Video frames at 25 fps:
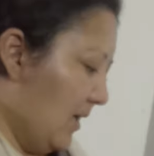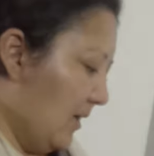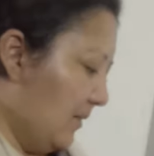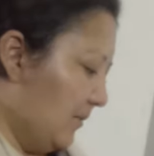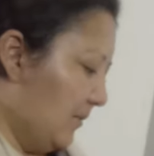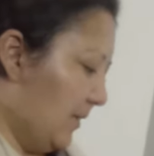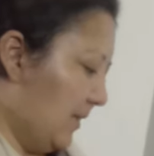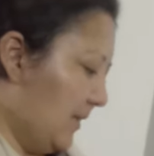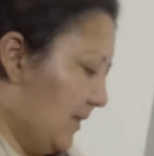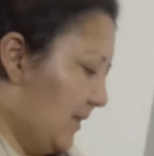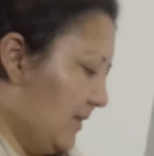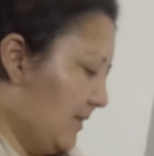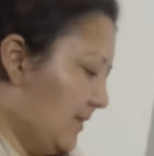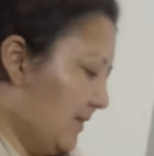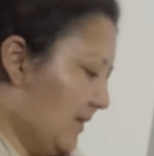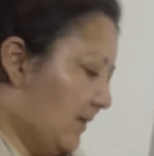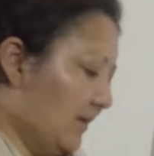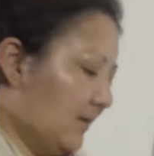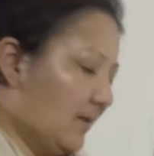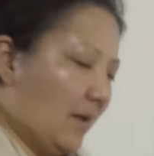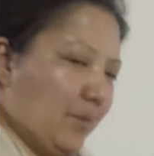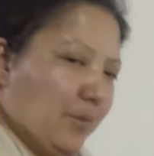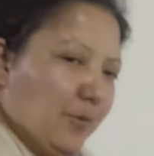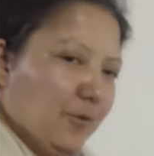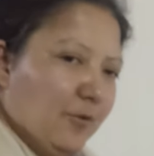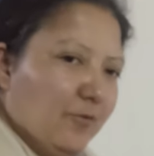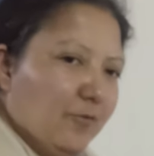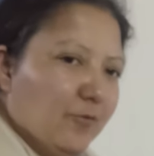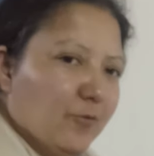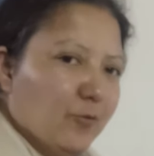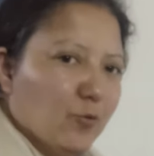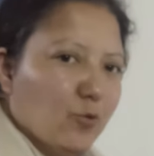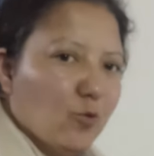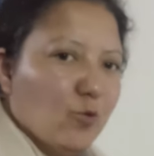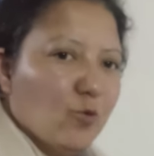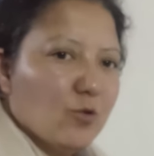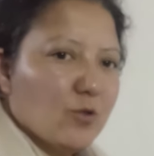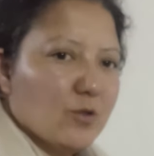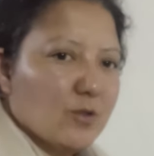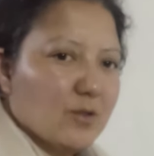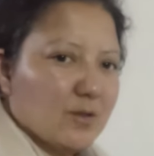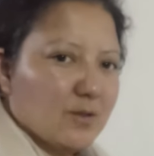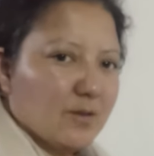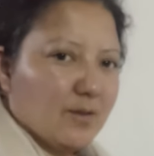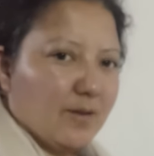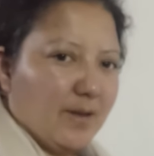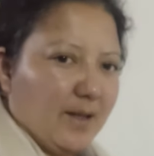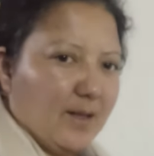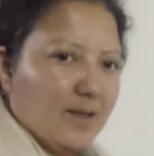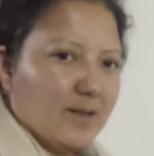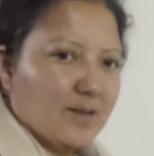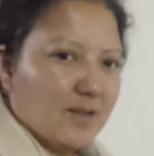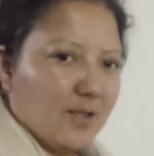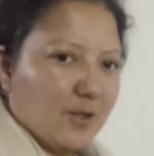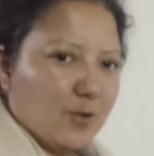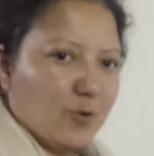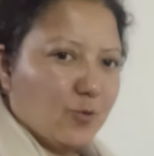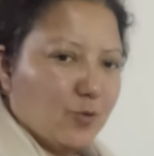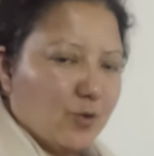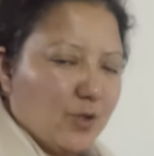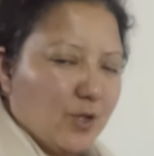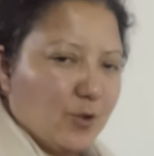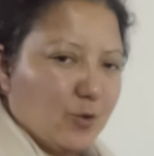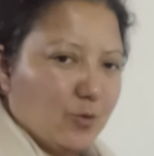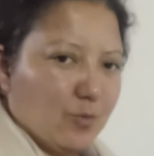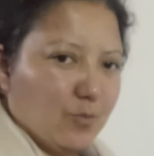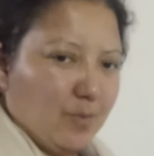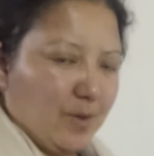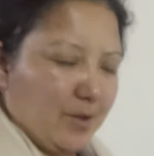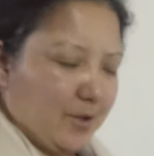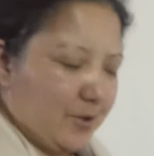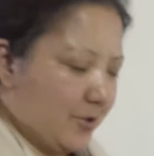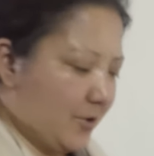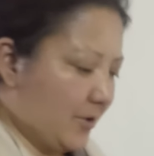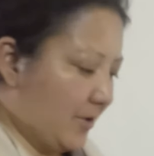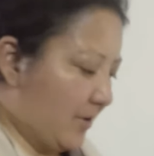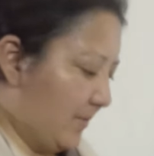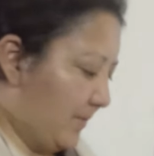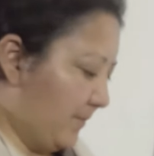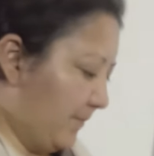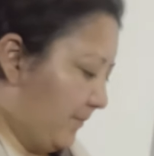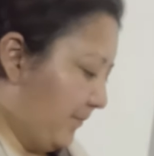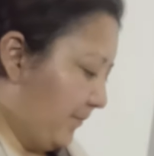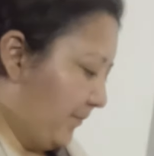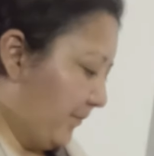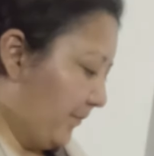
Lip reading: but these are a couple of rules, things that you need to mention.